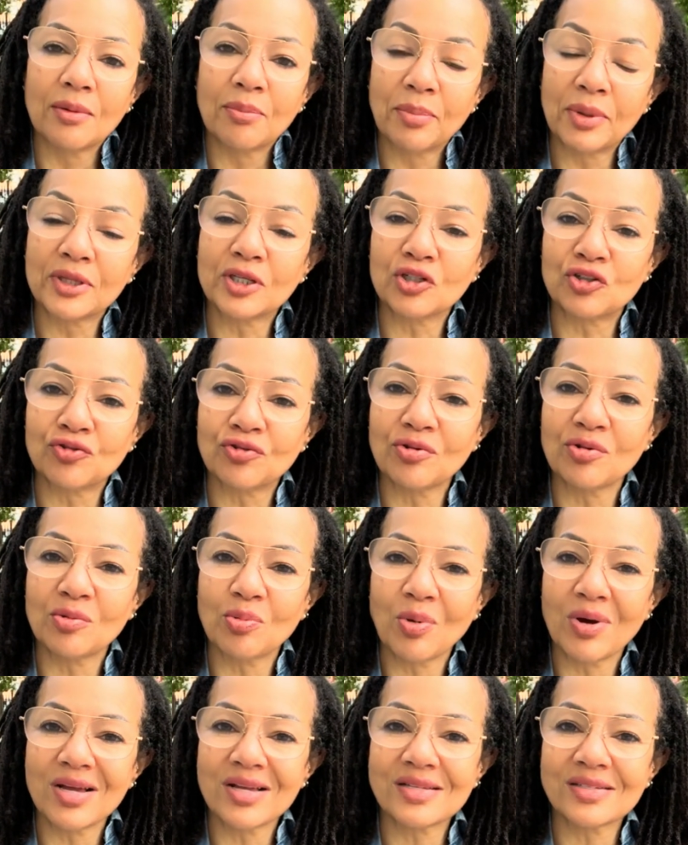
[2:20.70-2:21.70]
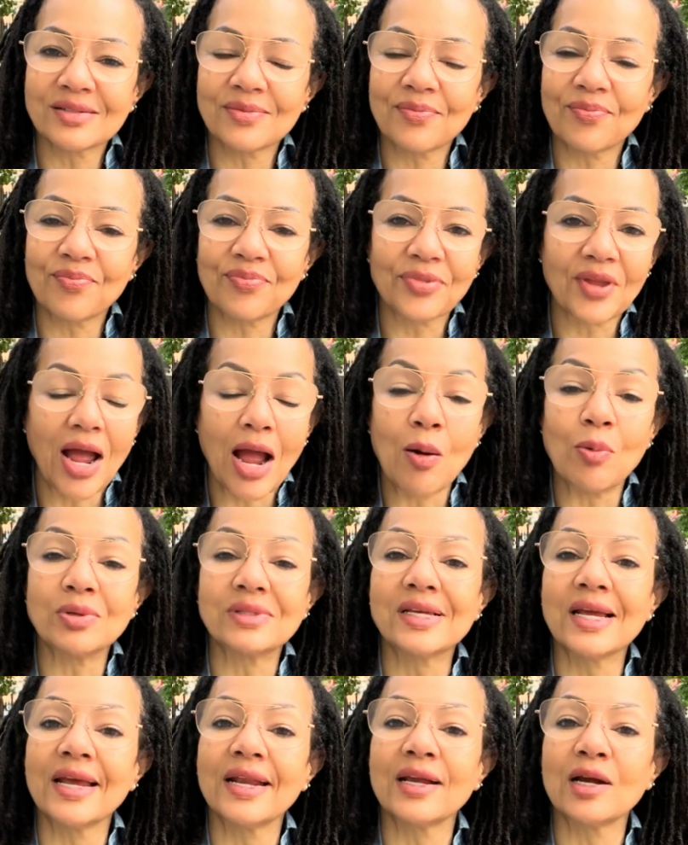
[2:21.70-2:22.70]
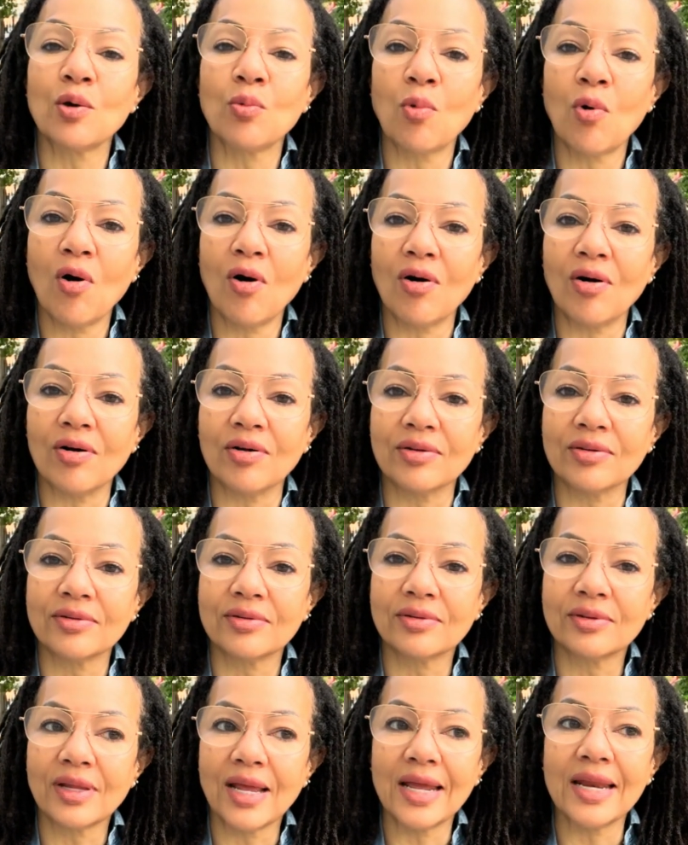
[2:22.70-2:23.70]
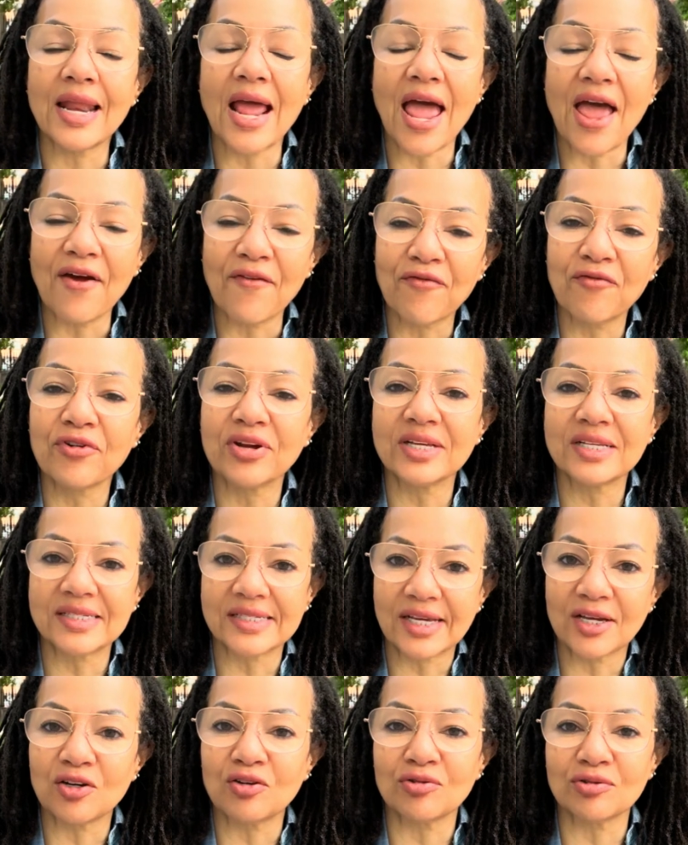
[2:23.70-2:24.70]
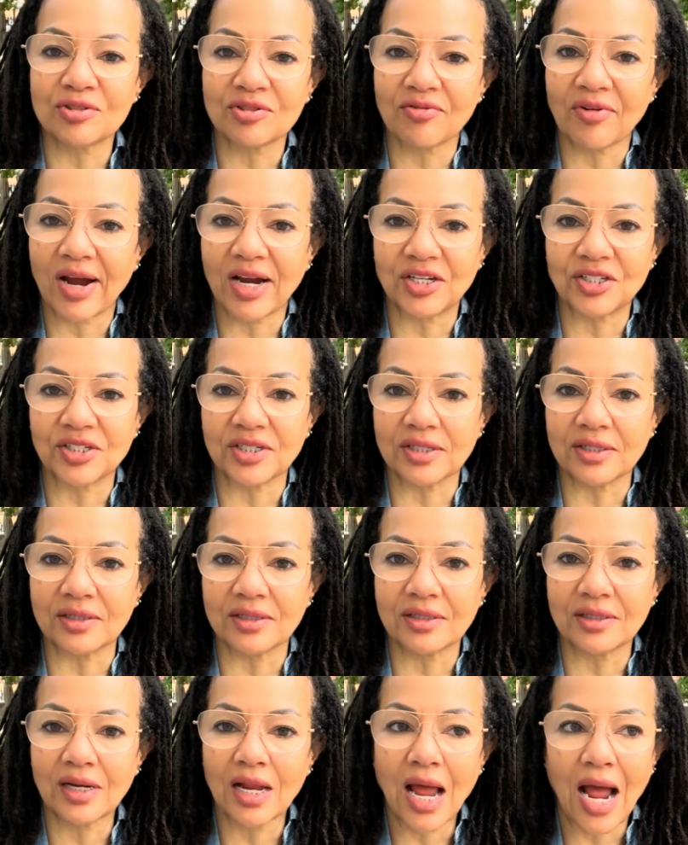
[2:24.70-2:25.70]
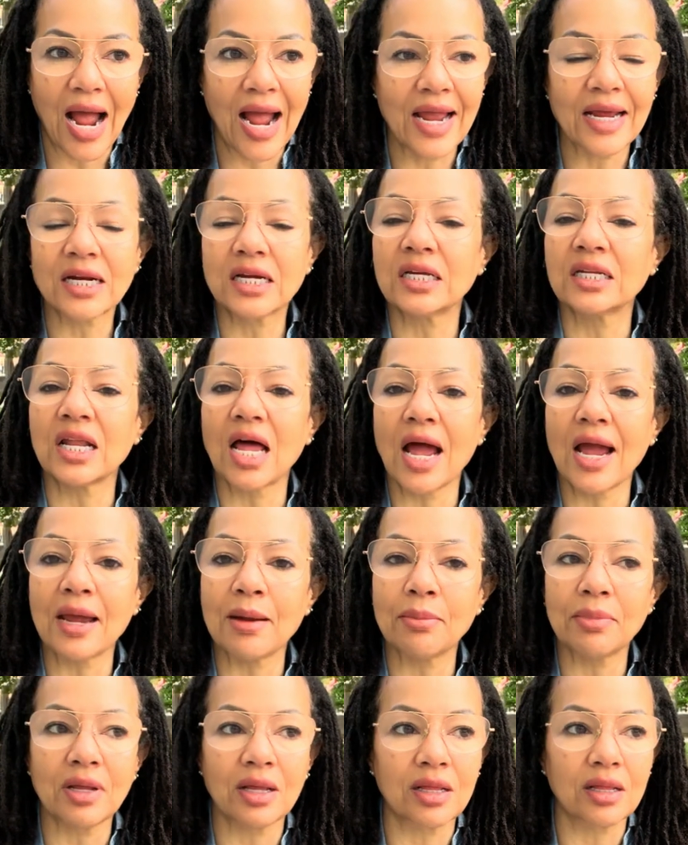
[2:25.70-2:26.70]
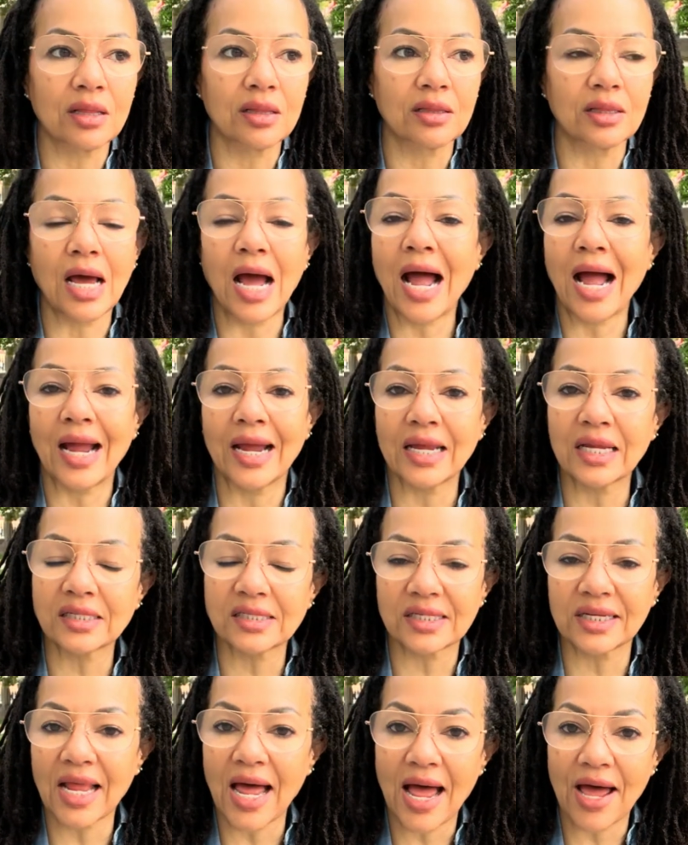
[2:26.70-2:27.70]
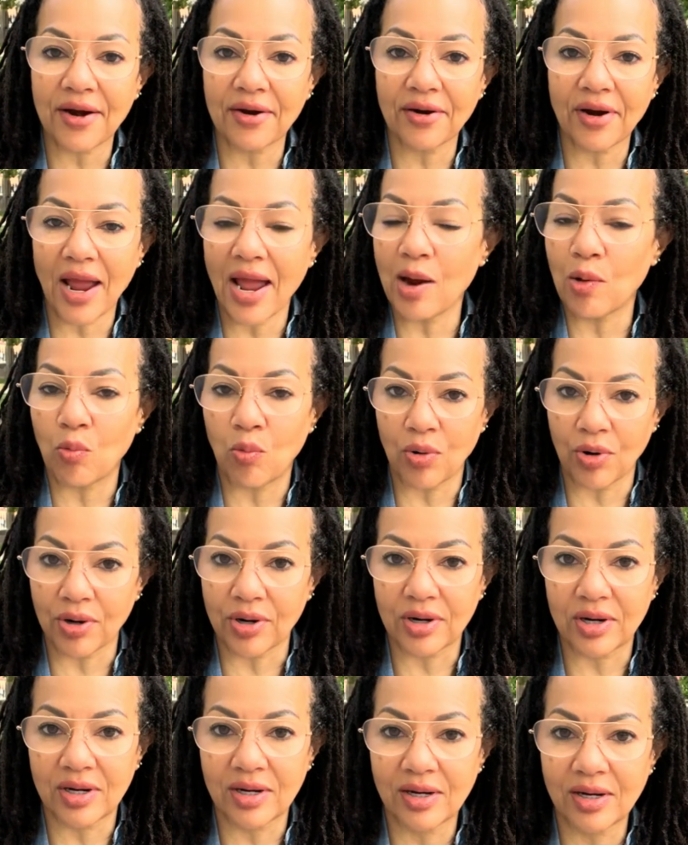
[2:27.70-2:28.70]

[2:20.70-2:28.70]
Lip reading: But the truth was, I was hitting a wall in every single direction. I had climbed the highest ladder at work.